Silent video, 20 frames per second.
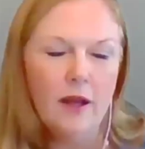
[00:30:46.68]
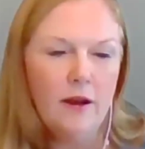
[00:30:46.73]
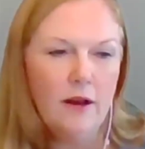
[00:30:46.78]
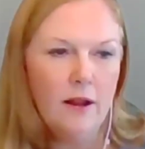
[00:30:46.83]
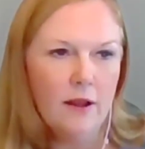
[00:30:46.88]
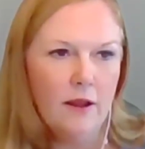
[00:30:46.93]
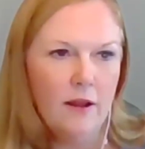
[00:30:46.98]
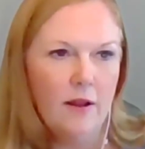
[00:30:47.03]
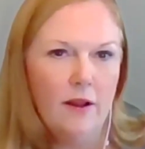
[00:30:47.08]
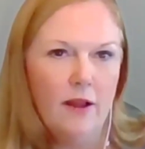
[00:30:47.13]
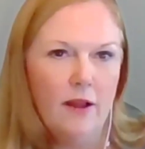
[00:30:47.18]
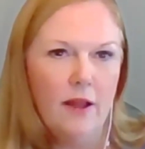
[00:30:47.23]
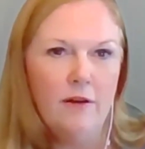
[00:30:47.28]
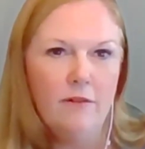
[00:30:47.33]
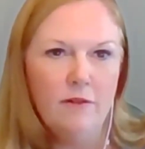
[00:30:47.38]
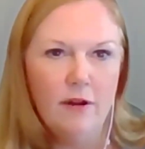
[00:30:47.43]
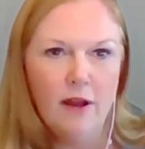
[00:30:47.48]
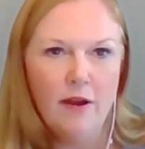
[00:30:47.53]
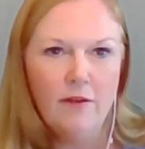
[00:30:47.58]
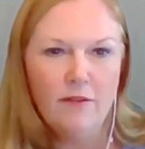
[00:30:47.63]
Yeah,
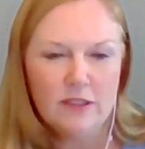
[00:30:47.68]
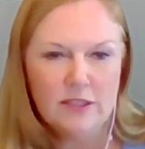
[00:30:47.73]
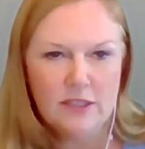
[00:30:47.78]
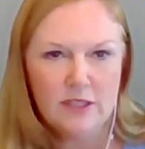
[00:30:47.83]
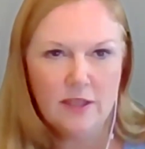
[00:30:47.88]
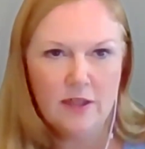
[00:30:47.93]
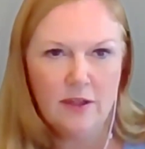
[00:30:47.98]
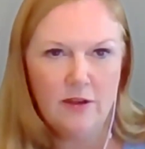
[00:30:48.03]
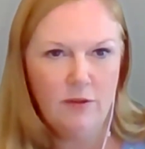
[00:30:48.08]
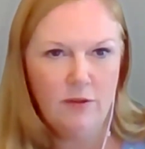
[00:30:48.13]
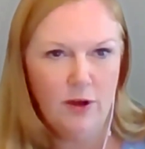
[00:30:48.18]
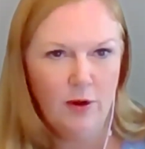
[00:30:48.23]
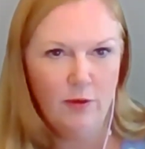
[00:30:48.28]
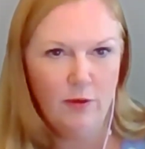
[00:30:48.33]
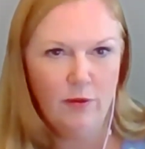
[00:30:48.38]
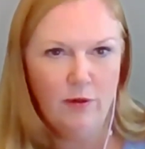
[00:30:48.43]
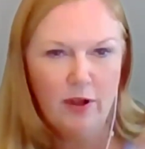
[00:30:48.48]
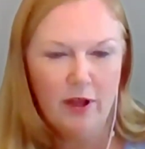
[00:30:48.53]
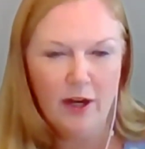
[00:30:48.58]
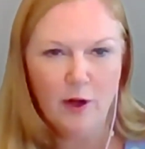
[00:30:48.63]
and obviously,
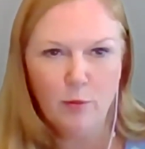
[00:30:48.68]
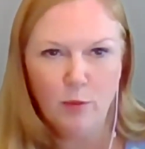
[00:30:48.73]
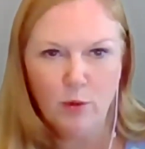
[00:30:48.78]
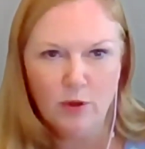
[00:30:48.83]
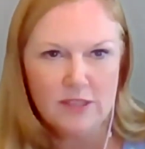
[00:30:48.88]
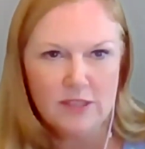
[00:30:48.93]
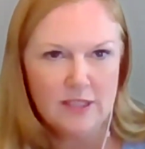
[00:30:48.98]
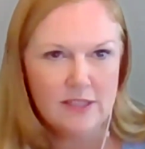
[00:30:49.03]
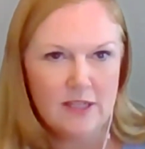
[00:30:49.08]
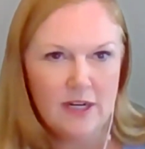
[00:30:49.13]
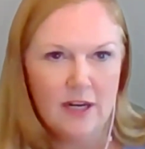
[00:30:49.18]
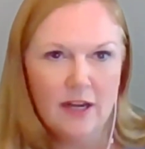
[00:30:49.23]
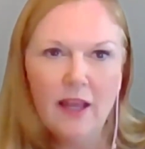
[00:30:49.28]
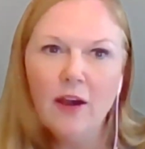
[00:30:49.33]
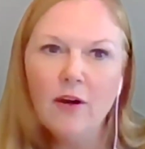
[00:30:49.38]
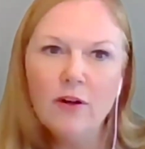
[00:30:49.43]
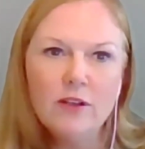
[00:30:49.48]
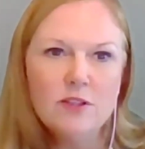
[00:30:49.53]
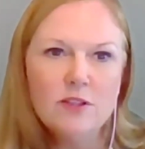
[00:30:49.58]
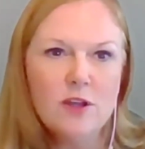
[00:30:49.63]
ConnectBooks is an
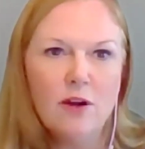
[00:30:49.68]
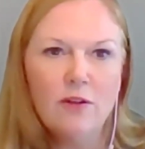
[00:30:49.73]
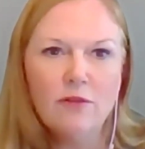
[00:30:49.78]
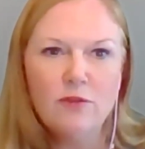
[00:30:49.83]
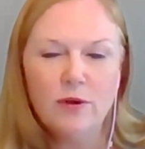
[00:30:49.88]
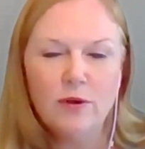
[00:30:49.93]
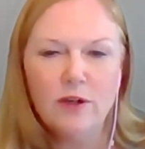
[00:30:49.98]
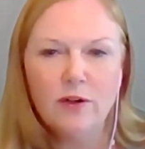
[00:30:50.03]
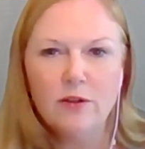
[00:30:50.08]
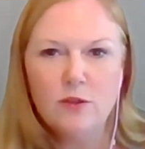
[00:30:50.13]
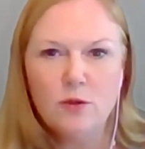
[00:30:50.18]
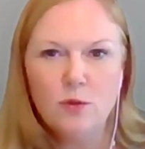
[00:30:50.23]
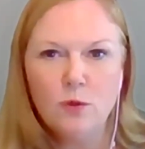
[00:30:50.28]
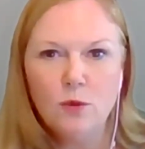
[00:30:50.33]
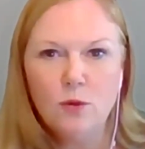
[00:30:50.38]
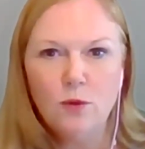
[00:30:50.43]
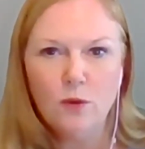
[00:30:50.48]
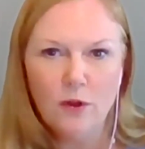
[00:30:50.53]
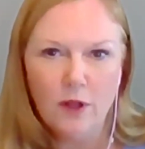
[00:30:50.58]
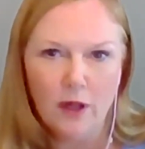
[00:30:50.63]
accounting software
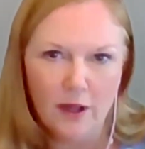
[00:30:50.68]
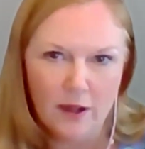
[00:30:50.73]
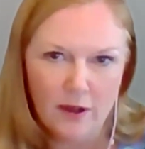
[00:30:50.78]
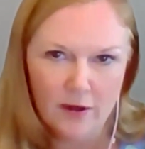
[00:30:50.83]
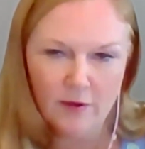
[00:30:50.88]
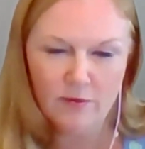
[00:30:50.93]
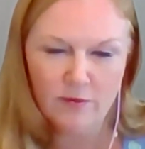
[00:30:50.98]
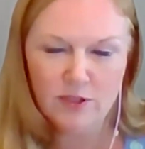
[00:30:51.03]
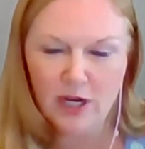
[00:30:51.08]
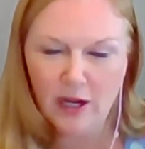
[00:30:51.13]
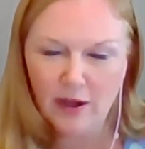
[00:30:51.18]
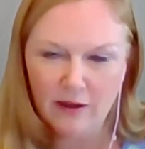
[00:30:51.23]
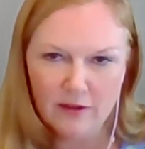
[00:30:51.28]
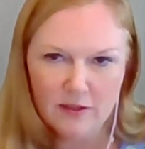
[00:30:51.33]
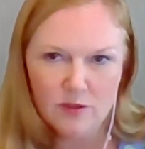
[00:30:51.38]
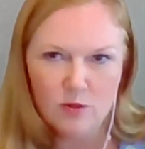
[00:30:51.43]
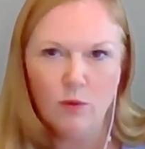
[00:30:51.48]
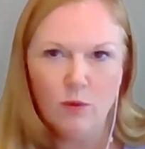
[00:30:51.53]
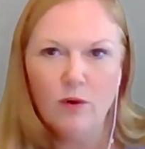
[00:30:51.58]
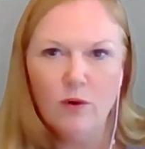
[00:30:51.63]
tool.
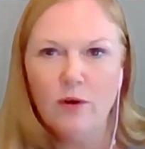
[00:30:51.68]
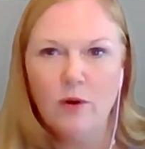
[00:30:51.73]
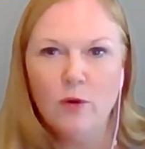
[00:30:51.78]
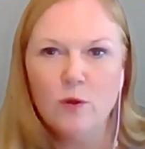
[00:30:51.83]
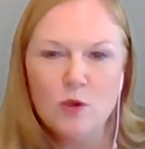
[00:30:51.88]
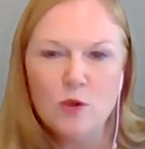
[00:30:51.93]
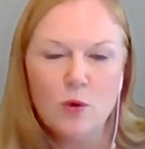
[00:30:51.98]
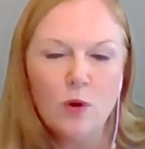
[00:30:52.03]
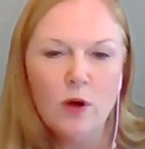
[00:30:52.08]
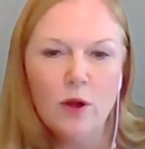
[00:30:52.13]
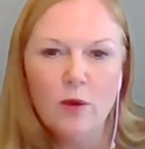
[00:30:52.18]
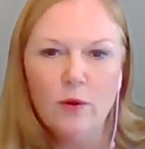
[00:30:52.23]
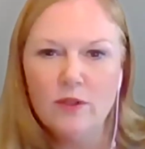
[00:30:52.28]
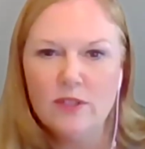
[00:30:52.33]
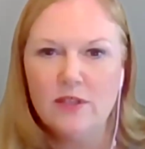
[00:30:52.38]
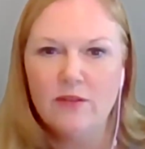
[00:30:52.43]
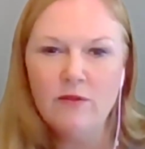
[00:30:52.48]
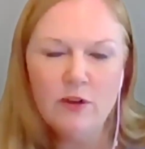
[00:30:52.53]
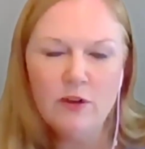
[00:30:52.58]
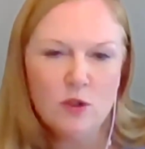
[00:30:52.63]
Jagus or Ordoro
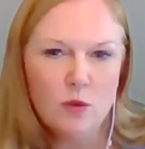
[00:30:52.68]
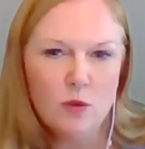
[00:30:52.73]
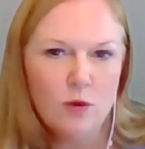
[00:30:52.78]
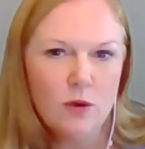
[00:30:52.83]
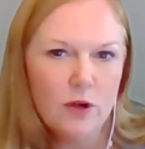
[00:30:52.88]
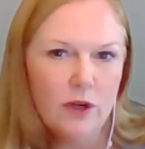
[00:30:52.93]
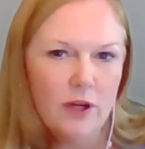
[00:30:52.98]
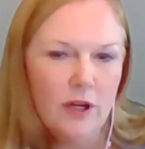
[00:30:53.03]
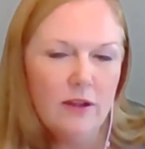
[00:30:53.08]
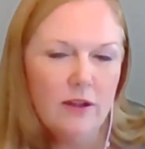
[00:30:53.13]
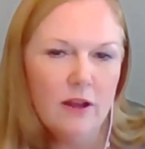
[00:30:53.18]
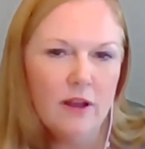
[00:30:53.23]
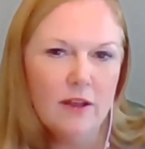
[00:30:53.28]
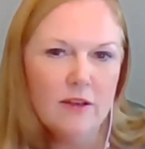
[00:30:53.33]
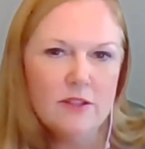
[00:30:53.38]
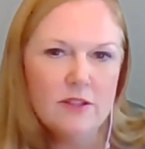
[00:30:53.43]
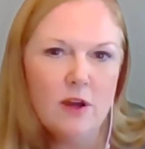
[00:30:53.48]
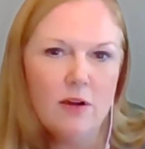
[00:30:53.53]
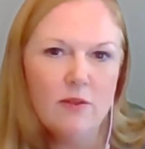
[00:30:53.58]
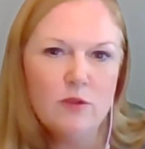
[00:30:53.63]
is inventory
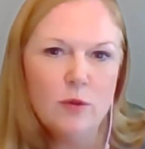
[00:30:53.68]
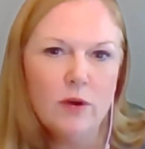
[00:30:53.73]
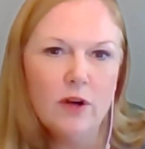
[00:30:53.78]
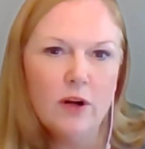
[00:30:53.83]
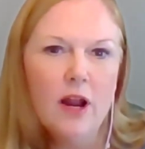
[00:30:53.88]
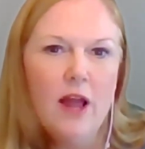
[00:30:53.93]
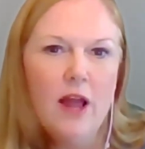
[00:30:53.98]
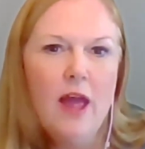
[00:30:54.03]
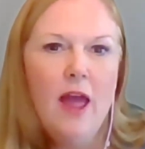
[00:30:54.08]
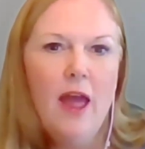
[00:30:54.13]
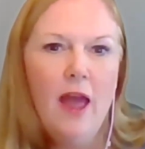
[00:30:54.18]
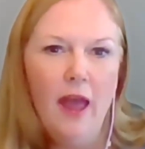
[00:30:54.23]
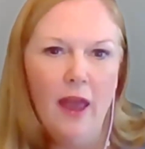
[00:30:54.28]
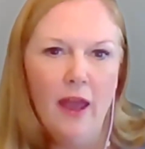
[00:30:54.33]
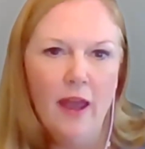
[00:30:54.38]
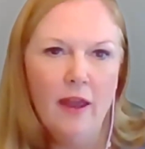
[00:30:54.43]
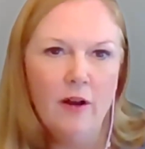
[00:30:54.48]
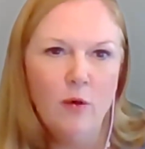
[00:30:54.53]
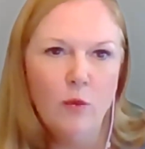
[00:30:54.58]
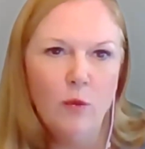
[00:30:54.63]
software,
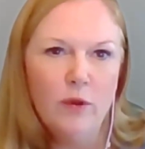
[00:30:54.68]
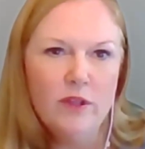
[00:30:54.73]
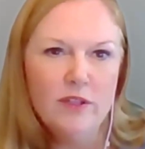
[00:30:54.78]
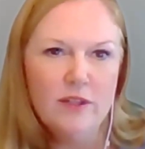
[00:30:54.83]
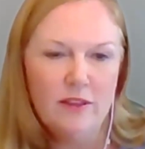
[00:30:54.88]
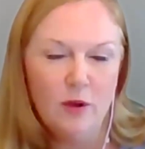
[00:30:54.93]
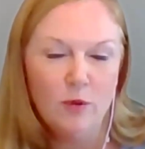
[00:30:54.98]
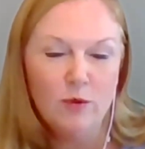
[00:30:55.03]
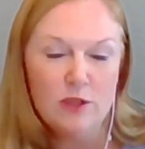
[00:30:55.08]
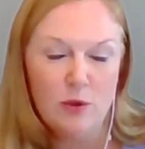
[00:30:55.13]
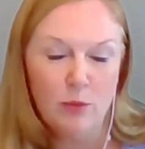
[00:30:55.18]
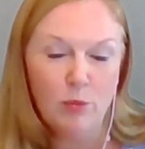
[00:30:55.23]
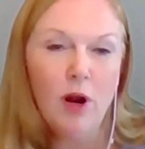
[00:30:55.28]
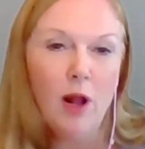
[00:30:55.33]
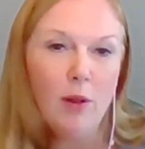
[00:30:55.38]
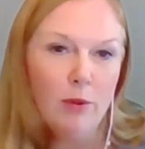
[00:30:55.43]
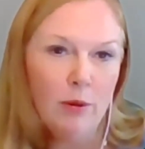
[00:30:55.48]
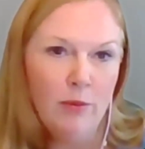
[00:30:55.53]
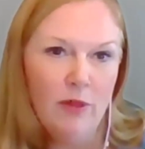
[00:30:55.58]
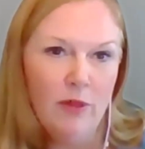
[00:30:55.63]
and there was a
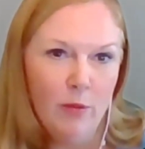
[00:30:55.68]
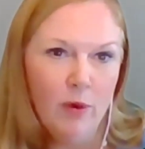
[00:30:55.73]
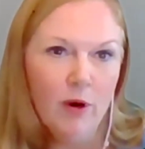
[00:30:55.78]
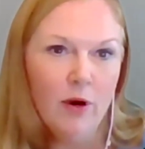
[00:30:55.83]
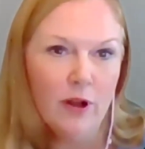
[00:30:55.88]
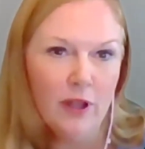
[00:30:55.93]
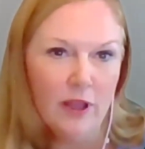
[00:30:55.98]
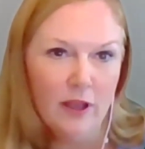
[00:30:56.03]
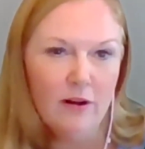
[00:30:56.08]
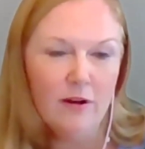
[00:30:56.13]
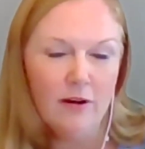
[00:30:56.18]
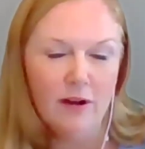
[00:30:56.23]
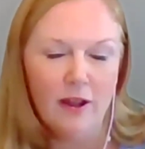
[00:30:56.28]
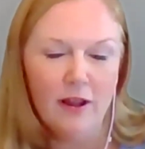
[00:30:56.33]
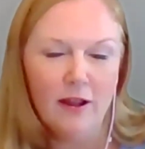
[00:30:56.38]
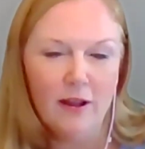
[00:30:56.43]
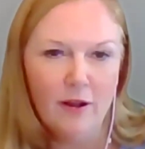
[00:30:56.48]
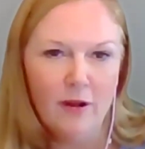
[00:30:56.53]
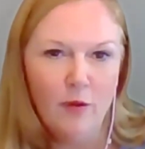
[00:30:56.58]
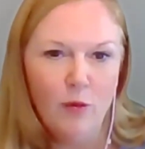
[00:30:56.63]
problem in the market
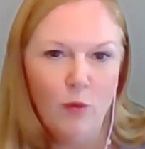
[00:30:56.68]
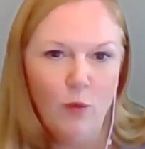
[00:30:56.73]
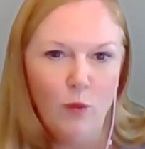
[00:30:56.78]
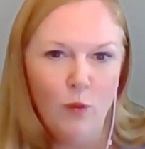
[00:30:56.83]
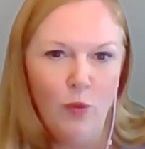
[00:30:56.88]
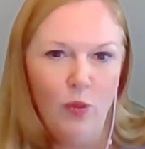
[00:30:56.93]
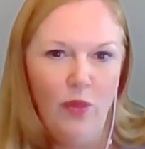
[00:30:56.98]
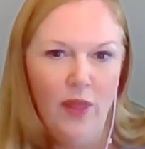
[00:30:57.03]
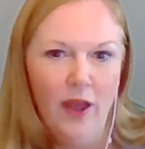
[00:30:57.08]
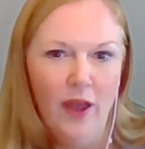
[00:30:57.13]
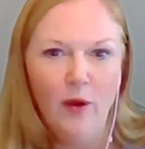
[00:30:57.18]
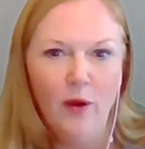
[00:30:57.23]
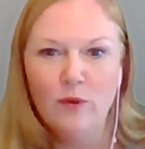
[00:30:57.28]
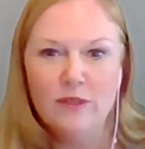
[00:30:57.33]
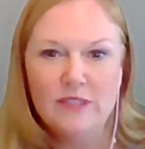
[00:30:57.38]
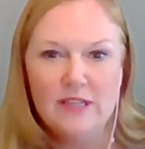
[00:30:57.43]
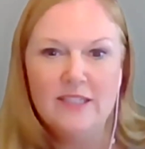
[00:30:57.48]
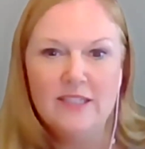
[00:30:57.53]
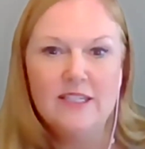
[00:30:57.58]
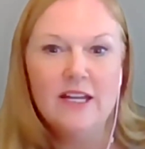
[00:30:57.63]
that
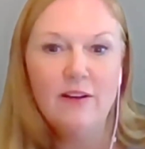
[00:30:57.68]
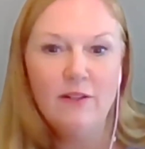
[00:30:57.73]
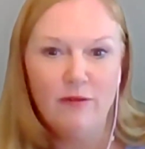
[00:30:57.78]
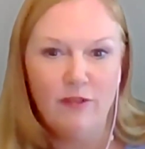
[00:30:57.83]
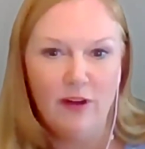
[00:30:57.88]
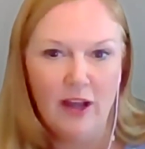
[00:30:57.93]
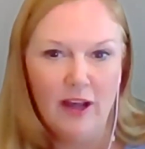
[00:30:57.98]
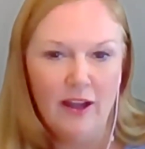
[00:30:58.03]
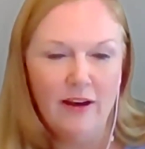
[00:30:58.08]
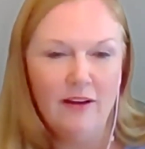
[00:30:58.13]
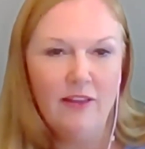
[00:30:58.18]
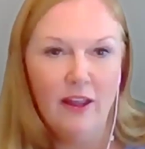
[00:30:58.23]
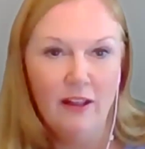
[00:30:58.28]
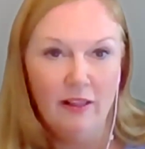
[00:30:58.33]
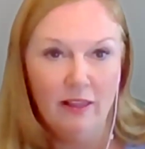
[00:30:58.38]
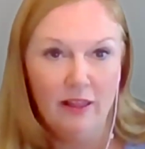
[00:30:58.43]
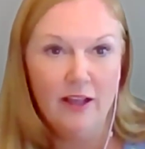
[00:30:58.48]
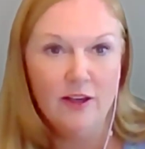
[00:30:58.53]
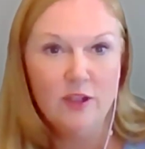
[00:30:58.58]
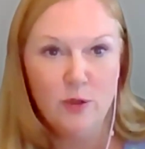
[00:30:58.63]
was identified
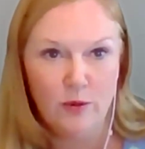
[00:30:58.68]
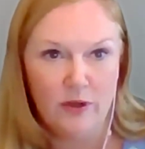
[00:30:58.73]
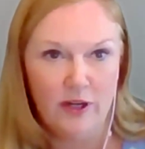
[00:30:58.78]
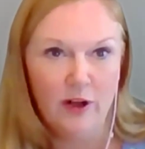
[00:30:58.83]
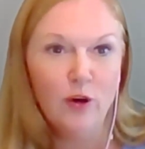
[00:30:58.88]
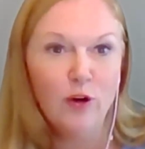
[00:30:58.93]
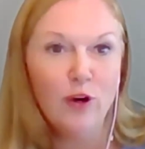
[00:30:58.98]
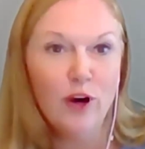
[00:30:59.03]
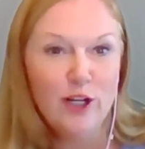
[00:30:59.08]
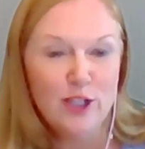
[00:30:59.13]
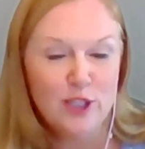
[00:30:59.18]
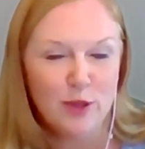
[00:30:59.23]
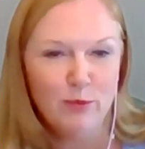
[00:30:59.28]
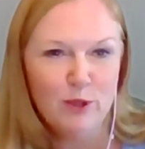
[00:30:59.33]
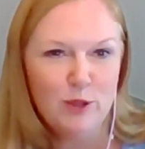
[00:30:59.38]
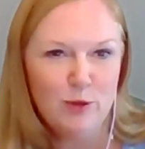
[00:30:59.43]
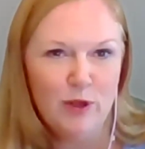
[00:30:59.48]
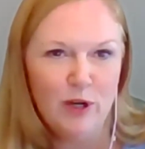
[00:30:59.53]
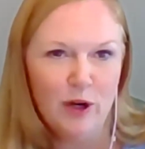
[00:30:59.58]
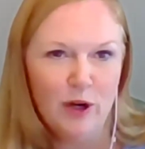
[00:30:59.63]
that led to an integration
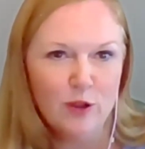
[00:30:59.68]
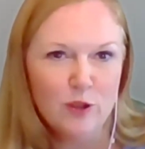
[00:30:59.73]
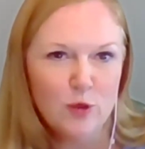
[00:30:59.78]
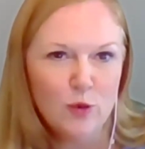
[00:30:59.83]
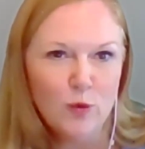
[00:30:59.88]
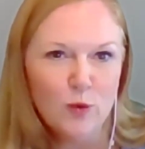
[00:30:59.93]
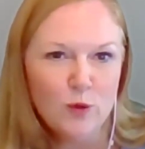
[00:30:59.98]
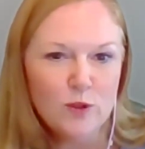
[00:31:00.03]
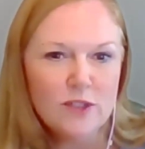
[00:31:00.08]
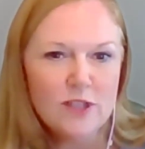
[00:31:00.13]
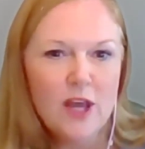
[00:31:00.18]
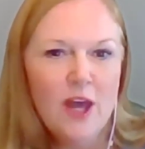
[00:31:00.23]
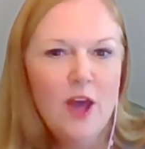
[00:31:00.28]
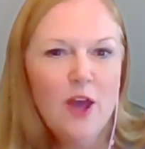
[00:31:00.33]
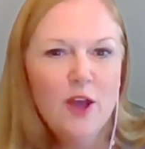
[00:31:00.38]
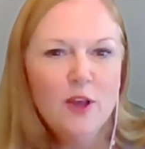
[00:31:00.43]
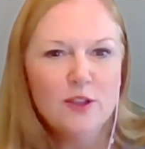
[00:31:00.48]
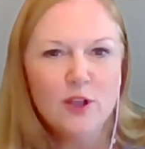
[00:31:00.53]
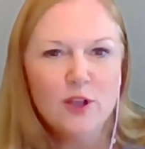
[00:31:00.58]
between our tools.